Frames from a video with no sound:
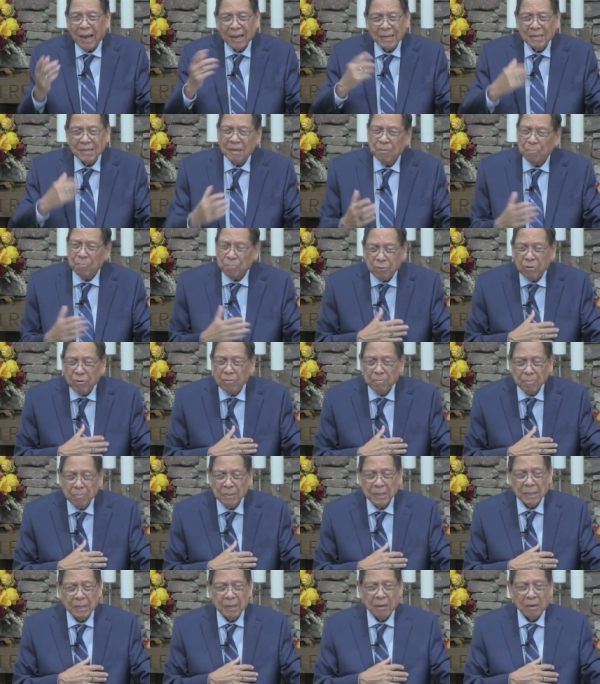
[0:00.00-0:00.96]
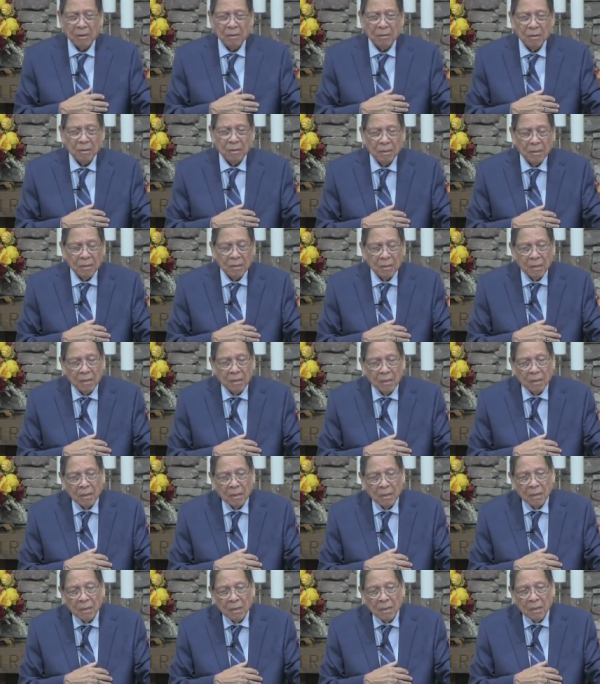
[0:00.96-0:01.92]
God didn't put me there.
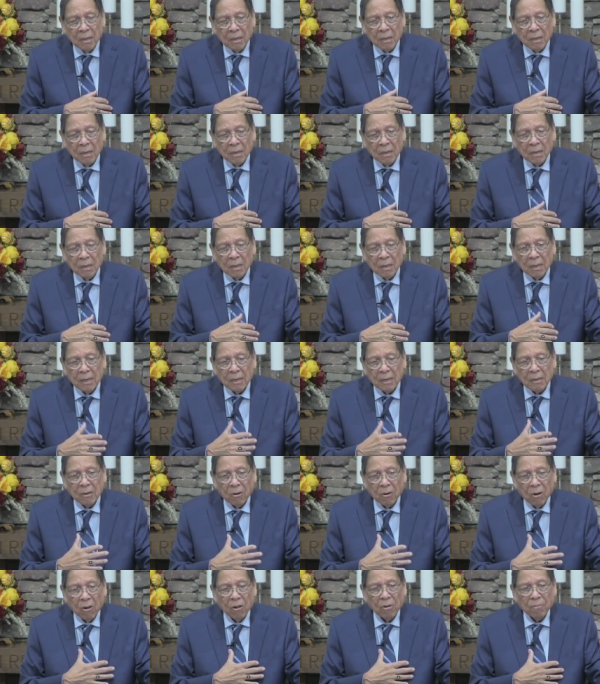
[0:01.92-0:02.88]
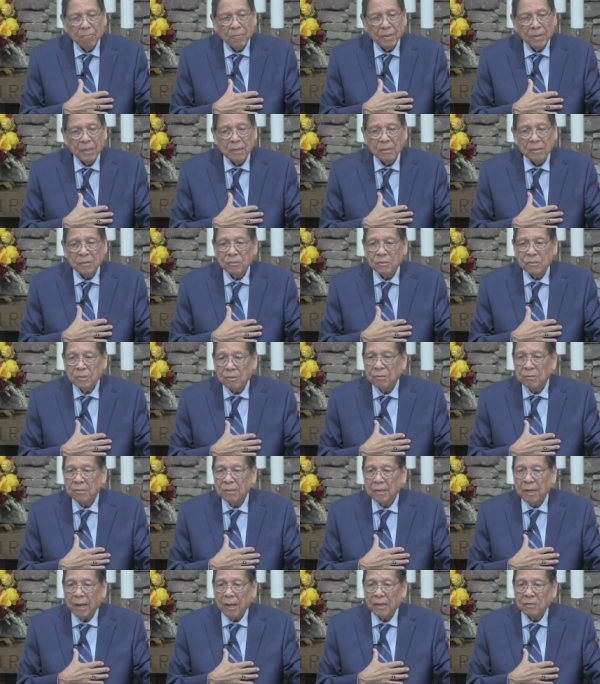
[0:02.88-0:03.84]
He called me to share
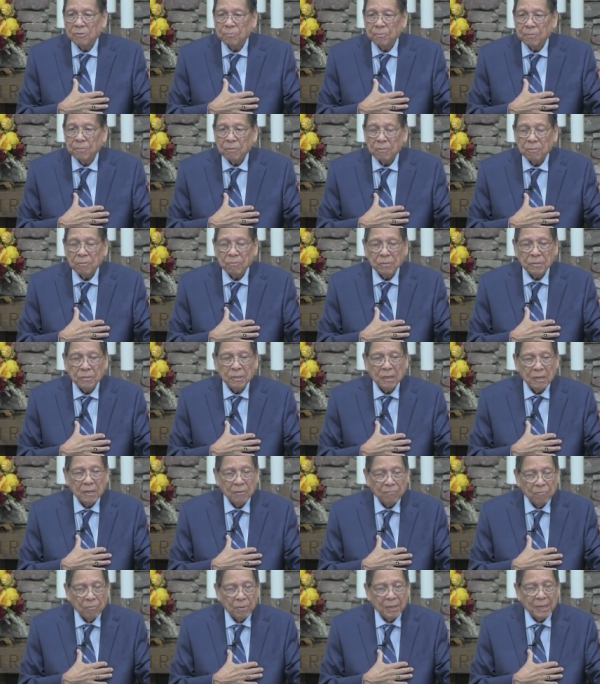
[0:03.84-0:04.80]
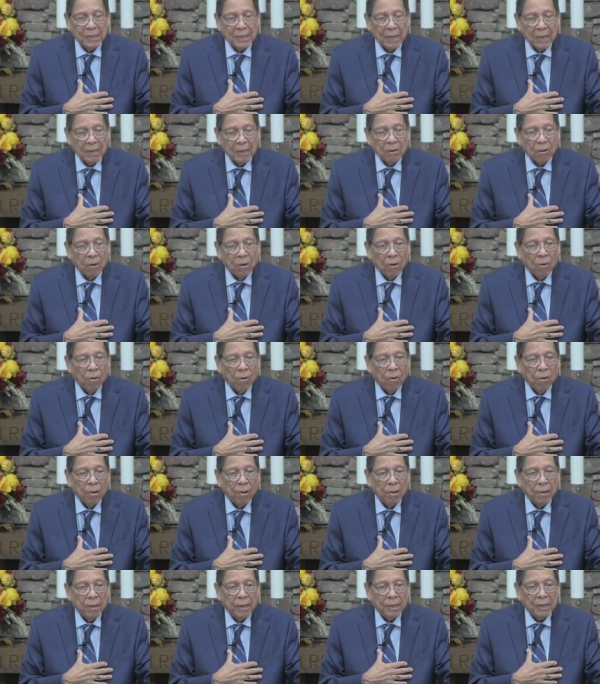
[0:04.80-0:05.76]
the gospel with anybody I know,
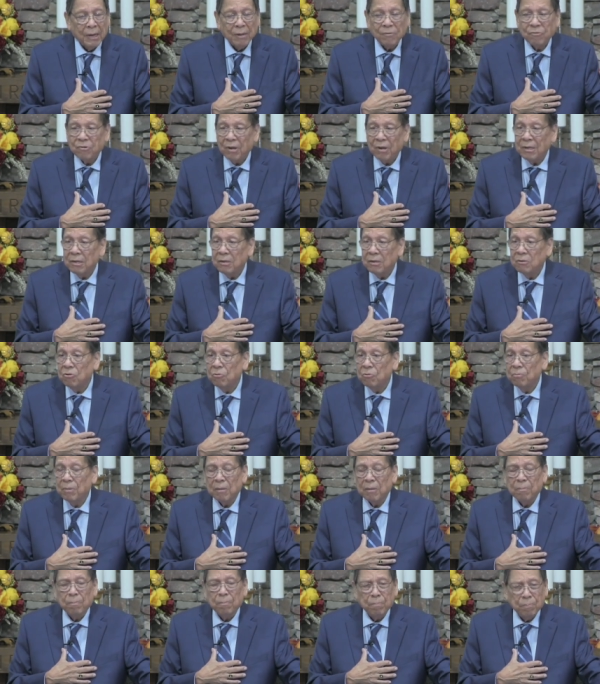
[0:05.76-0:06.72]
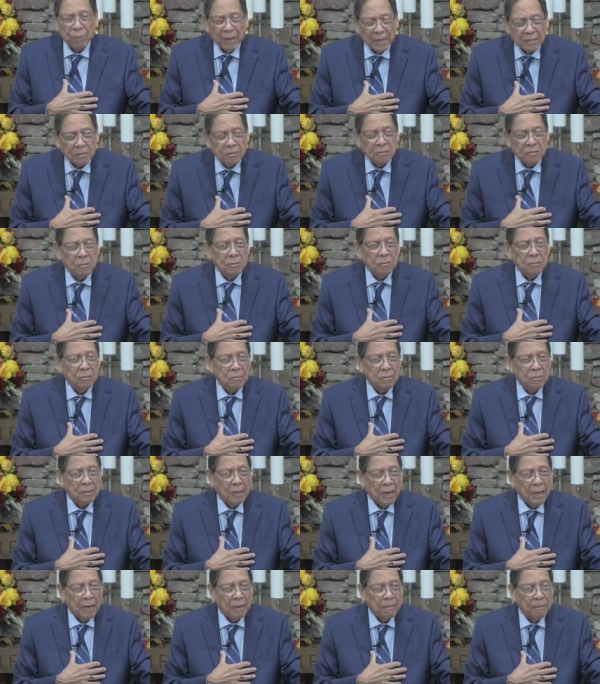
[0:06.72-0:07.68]
and I try to do my best to do
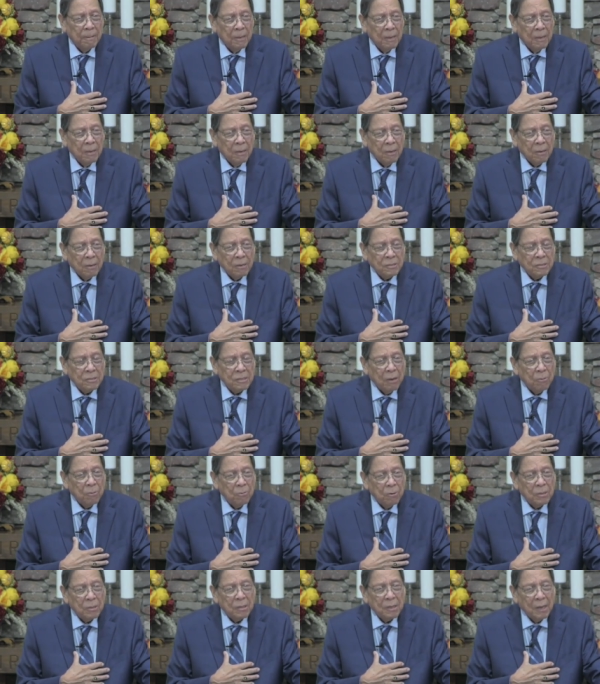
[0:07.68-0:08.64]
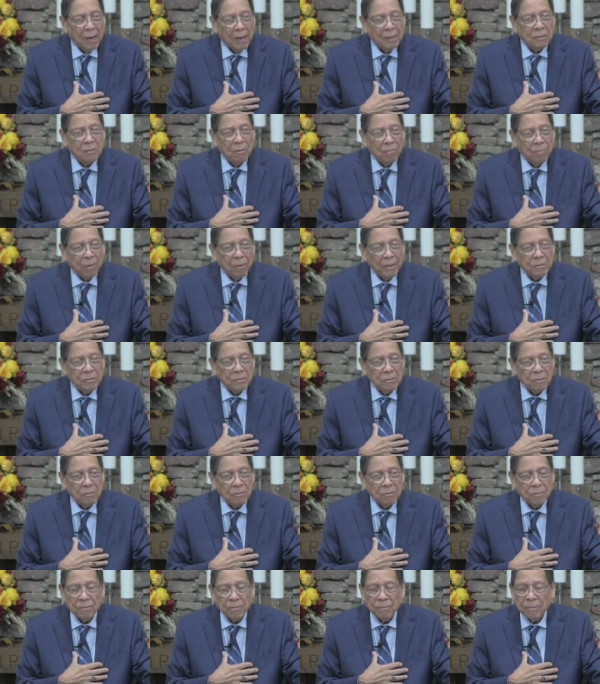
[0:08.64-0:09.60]
that because I want God to bless
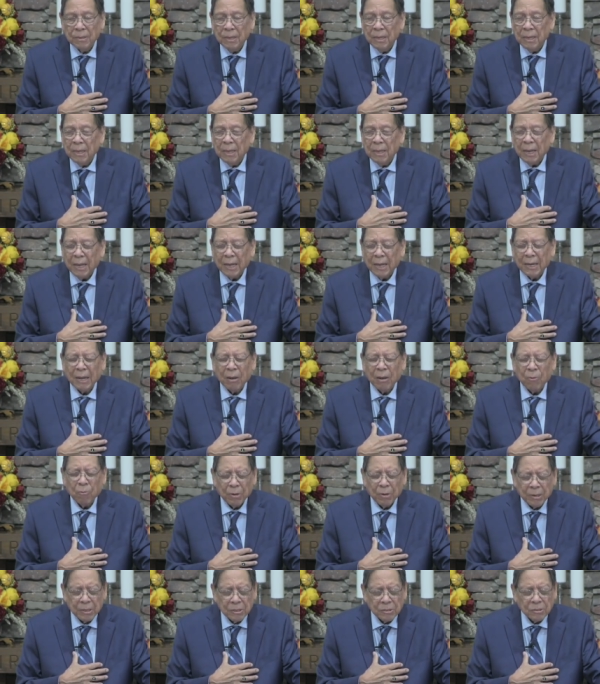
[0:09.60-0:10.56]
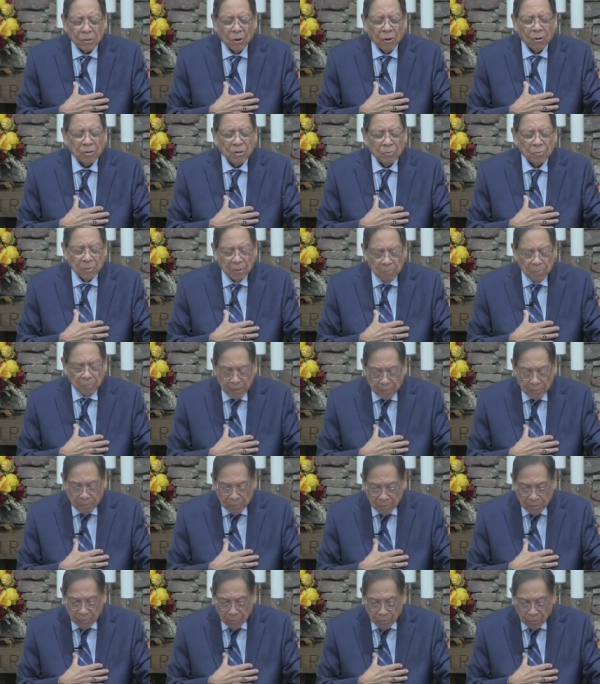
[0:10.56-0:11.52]
you. And I want us all to be
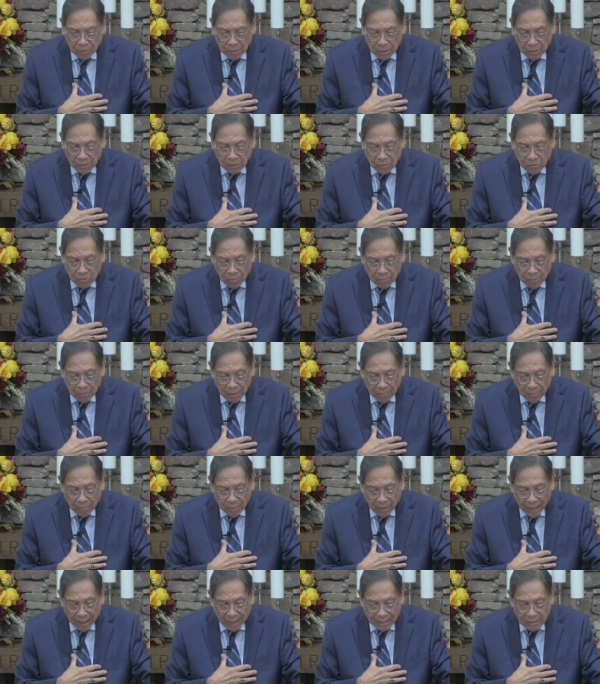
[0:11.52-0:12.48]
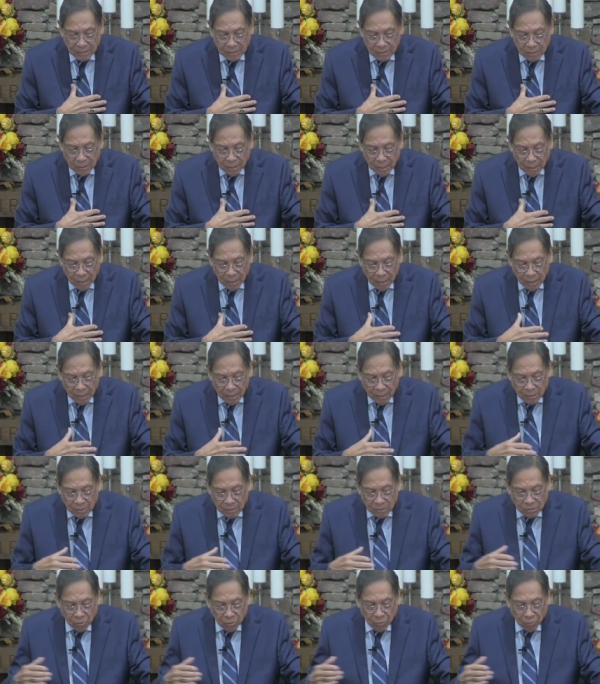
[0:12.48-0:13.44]
people of the word and to be blessed.
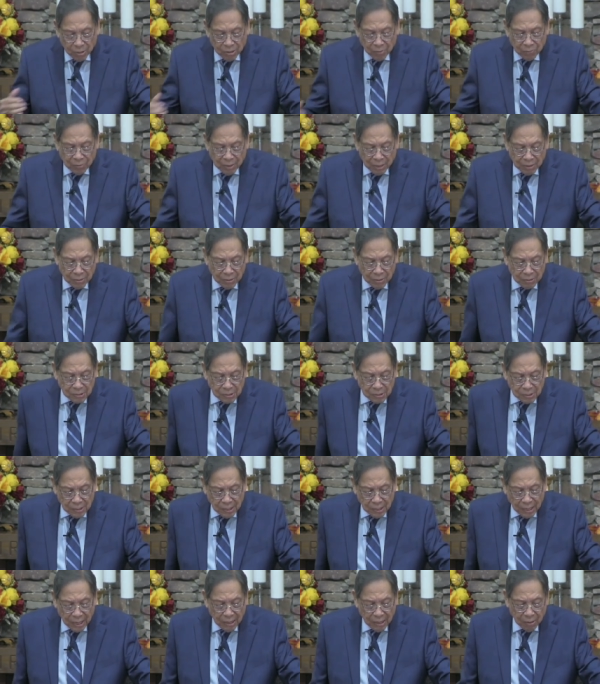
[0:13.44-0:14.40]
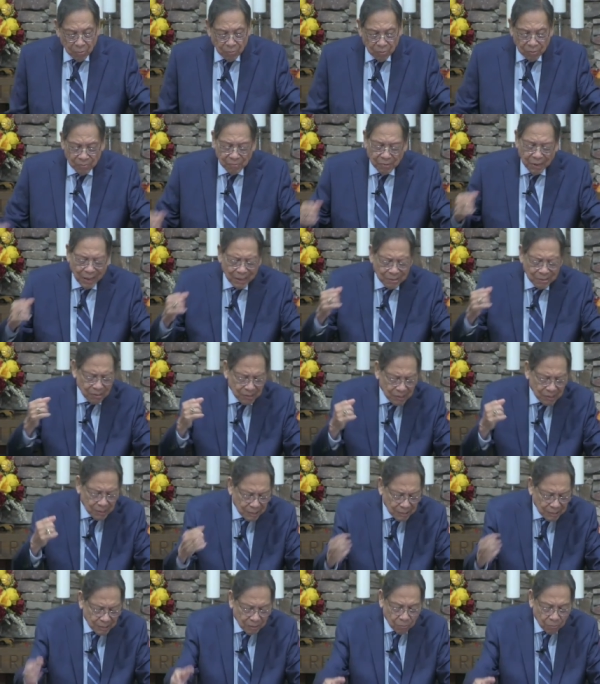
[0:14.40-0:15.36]
So, what do we learn today? We've got to
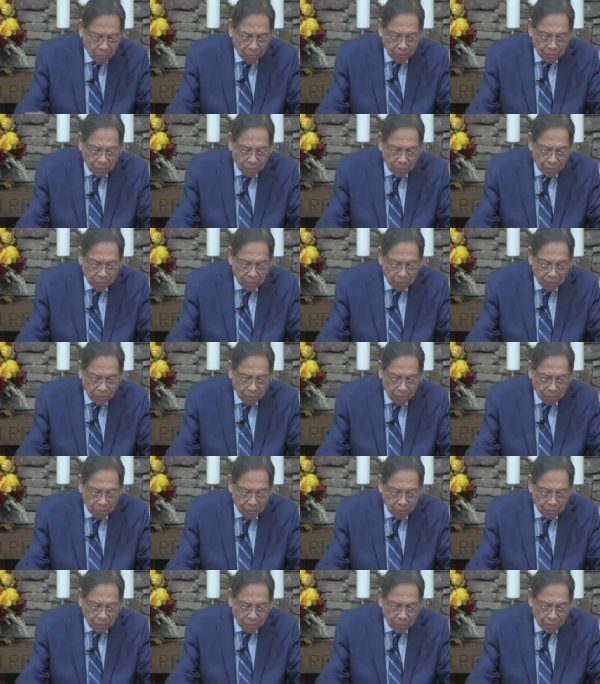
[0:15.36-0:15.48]
get the